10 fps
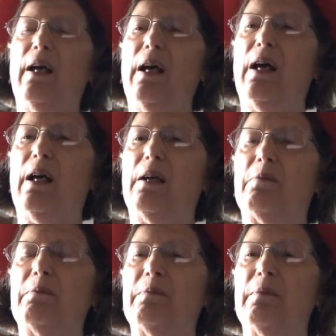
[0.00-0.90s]

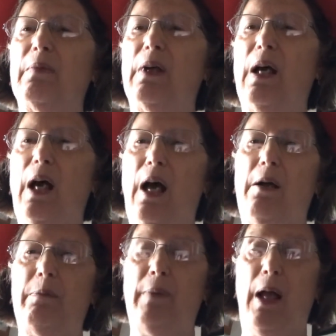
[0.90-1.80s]
um,
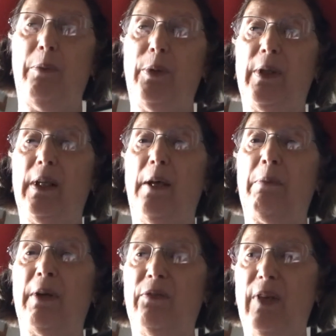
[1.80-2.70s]
I'll put it up
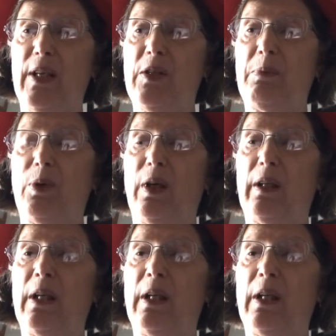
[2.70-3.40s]
on Facebook.